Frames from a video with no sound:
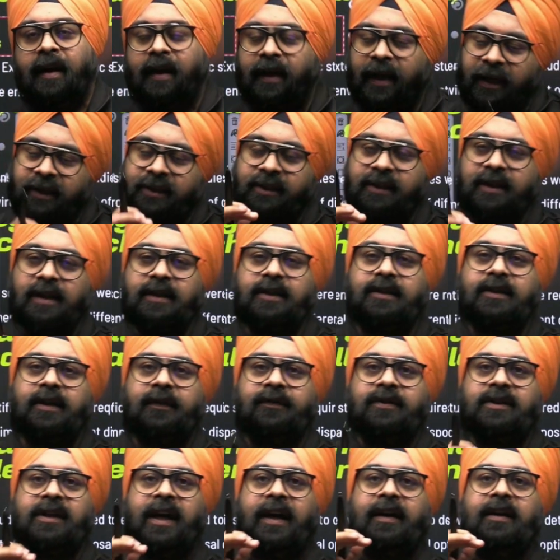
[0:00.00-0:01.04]
Extensive
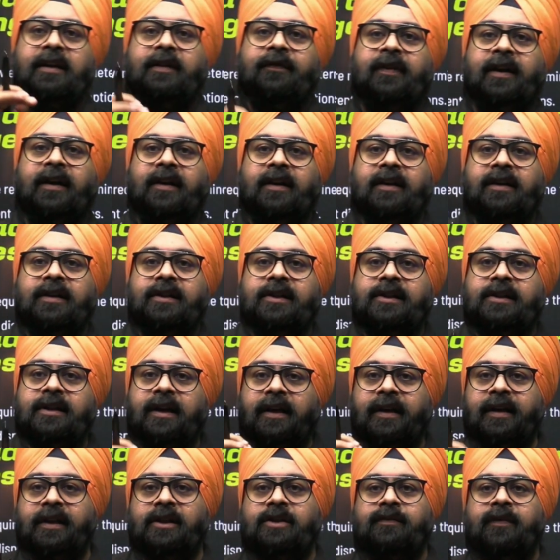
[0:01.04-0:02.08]
scientific
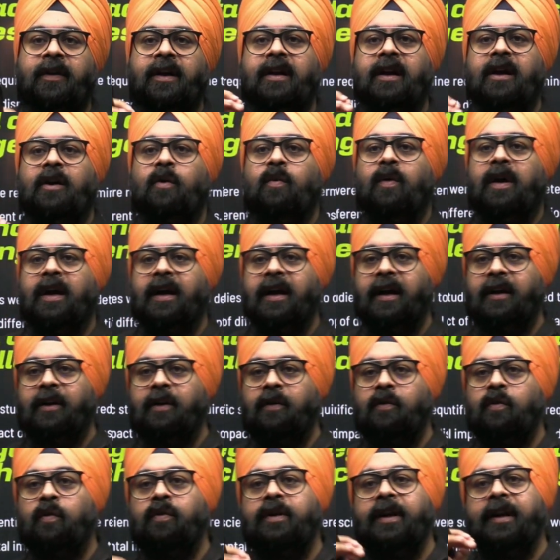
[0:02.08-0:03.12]
studies were
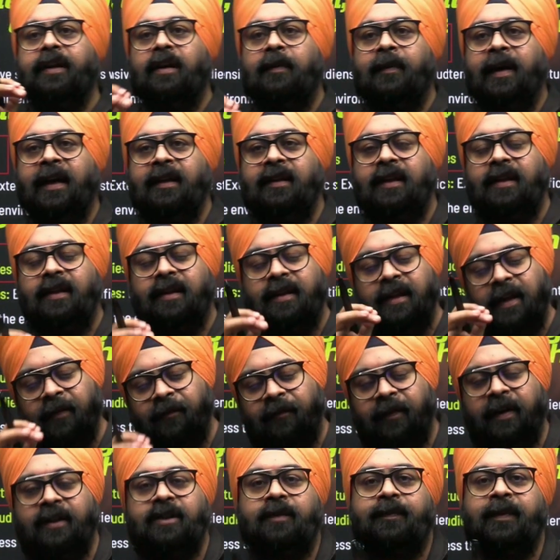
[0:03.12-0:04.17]
required to determine the
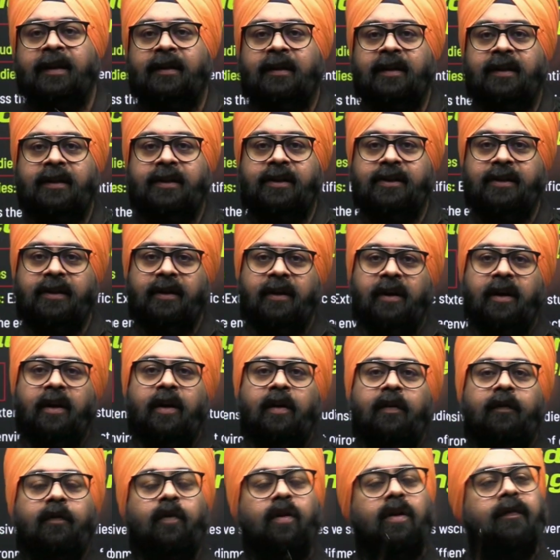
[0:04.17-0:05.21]
safest methods
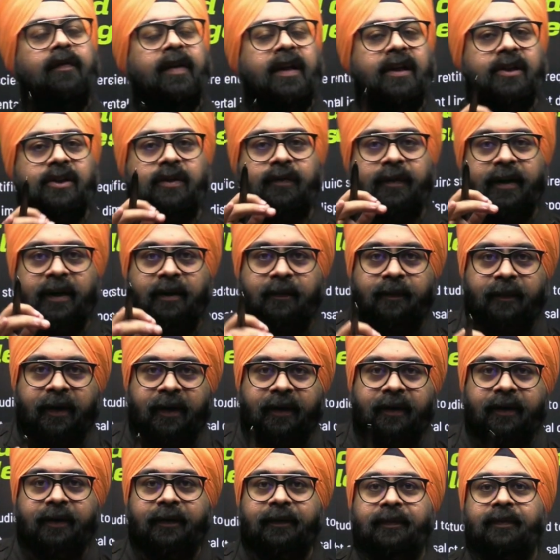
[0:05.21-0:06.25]
for waste
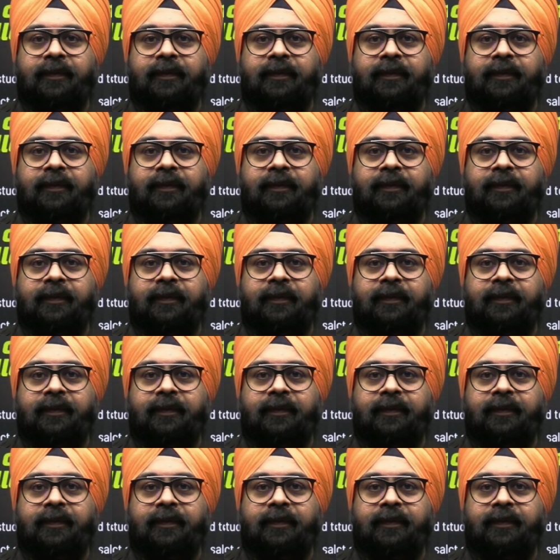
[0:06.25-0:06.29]
treatment